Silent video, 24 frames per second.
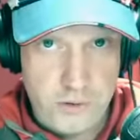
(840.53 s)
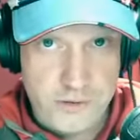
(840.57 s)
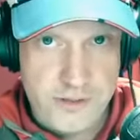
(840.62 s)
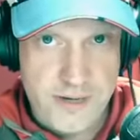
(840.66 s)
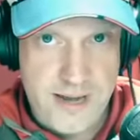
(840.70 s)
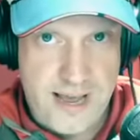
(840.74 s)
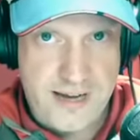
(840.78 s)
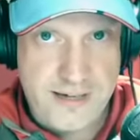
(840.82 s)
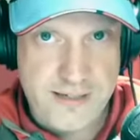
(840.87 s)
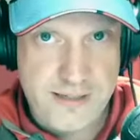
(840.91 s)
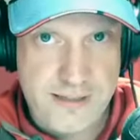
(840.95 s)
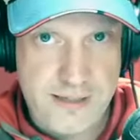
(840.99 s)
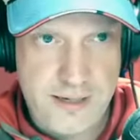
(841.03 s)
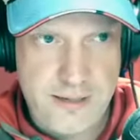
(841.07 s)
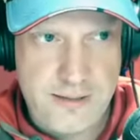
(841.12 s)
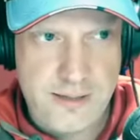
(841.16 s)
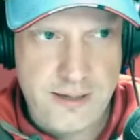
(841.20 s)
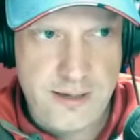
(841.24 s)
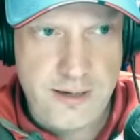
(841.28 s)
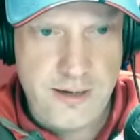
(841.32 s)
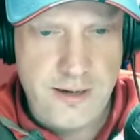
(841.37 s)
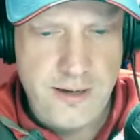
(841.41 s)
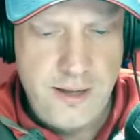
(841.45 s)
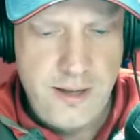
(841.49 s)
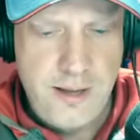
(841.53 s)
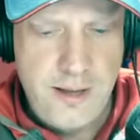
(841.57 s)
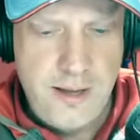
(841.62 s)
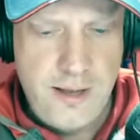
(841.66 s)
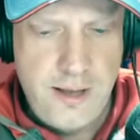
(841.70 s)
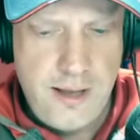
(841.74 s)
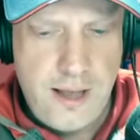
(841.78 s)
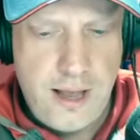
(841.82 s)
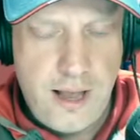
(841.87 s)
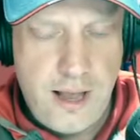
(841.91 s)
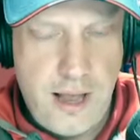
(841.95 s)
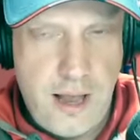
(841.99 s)
goals next season.
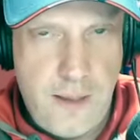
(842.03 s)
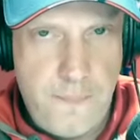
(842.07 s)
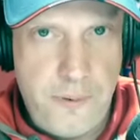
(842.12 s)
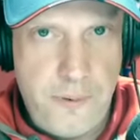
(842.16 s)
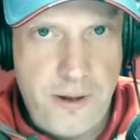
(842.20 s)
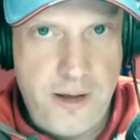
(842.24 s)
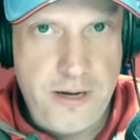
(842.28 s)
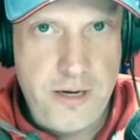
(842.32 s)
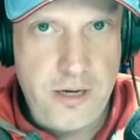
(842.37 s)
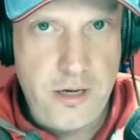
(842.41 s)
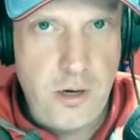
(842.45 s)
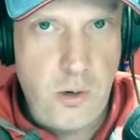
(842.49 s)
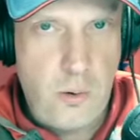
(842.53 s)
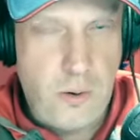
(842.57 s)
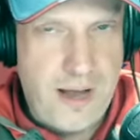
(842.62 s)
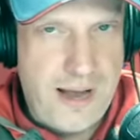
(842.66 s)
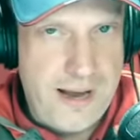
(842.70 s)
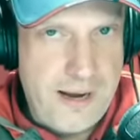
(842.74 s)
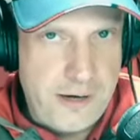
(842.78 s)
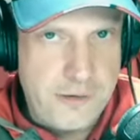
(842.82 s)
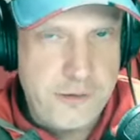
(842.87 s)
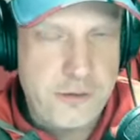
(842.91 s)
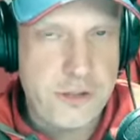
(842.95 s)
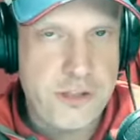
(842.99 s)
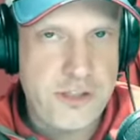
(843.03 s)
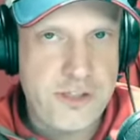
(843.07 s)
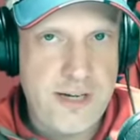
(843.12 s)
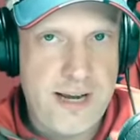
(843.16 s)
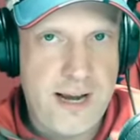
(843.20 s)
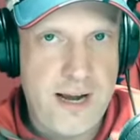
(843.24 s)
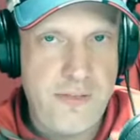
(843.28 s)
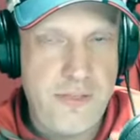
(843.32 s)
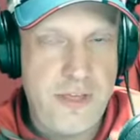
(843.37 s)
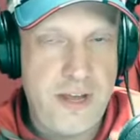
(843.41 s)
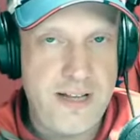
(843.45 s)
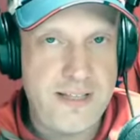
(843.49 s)
But, you know, I
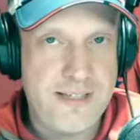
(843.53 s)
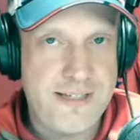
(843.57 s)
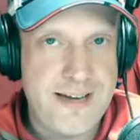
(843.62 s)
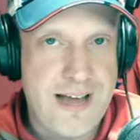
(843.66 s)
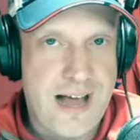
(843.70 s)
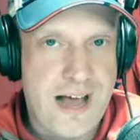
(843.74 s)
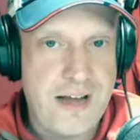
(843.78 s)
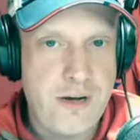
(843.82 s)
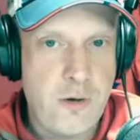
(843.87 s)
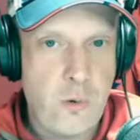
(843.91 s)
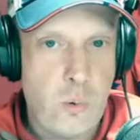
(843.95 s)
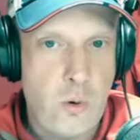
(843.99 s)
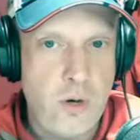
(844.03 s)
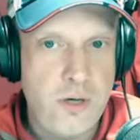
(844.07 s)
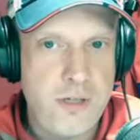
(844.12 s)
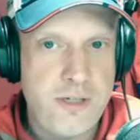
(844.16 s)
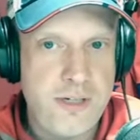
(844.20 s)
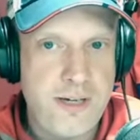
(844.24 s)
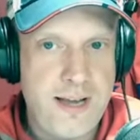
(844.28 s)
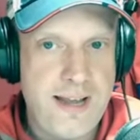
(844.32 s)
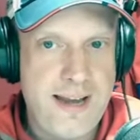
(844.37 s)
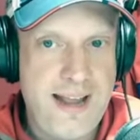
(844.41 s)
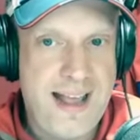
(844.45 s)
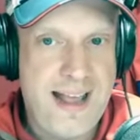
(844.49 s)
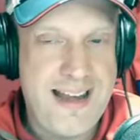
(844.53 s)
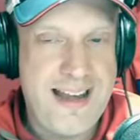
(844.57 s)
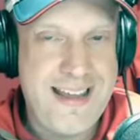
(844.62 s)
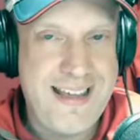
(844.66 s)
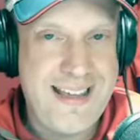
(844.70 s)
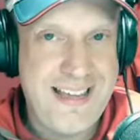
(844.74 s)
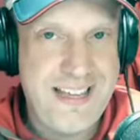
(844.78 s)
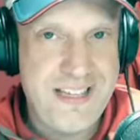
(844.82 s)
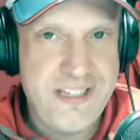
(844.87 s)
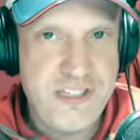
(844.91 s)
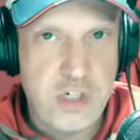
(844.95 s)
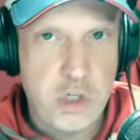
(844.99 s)
understand that it's not going to get
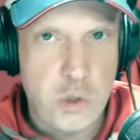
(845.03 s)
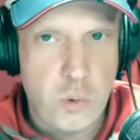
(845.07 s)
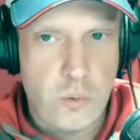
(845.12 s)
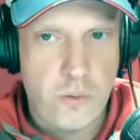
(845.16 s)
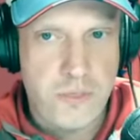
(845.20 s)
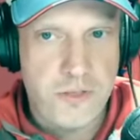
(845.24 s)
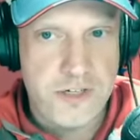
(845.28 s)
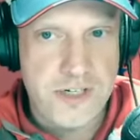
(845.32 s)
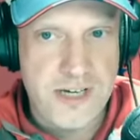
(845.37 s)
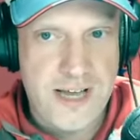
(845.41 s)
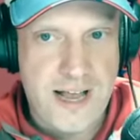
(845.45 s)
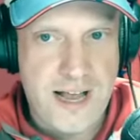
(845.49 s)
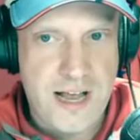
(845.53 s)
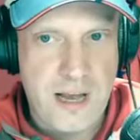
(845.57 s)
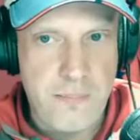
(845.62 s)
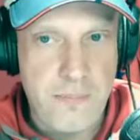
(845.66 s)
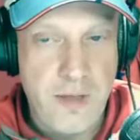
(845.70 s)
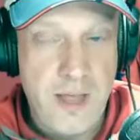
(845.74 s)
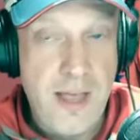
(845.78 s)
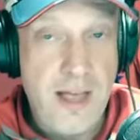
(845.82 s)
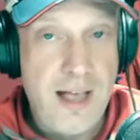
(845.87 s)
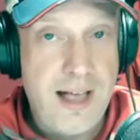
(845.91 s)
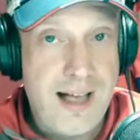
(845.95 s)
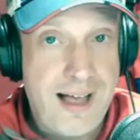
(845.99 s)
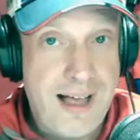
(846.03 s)
any easier with time.